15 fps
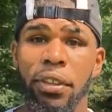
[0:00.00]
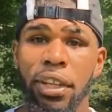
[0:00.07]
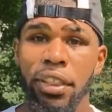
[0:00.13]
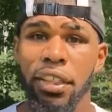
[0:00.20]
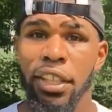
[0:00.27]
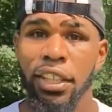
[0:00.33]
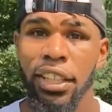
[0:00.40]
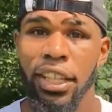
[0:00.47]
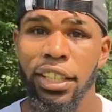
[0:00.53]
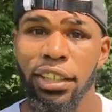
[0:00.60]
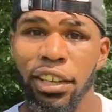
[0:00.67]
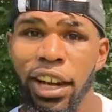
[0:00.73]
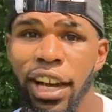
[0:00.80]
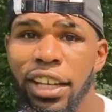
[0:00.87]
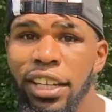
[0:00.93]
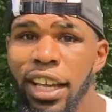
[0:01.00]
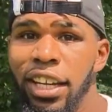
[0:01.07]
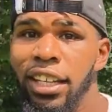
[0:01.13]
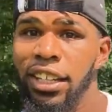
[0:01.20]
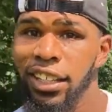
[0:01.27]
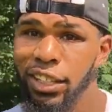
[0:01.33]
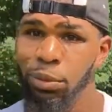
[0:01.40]
They think that their
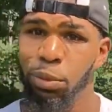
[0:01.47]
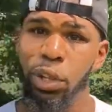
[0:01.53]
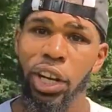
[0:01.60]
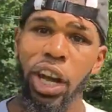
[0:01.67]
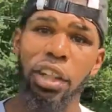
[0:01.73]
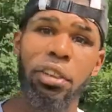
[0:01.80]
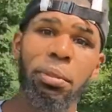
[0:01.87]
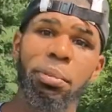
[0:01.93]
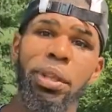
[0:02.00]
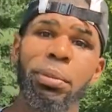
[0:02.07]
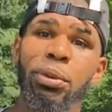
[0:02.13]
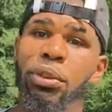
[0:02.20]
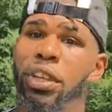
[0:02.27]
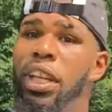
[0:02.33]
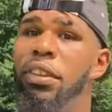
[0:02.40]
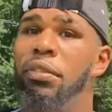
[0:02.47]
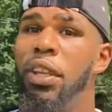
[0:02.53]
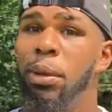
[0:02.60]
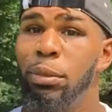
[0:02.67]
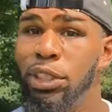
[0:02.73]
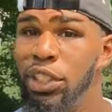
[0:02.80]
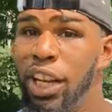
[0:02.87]
identity is what other people give
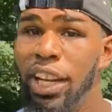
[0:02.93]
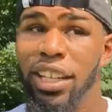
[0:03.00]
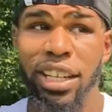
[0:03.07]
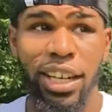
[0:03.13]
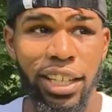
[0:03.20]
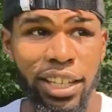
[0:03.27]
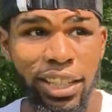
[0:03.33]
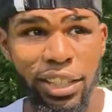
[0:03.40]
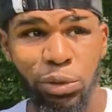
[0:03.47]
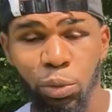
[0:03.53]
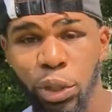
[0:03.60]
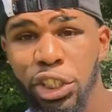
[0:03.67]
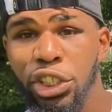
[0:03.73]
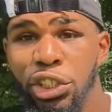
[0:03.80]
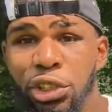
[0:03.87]
them, but your identity is what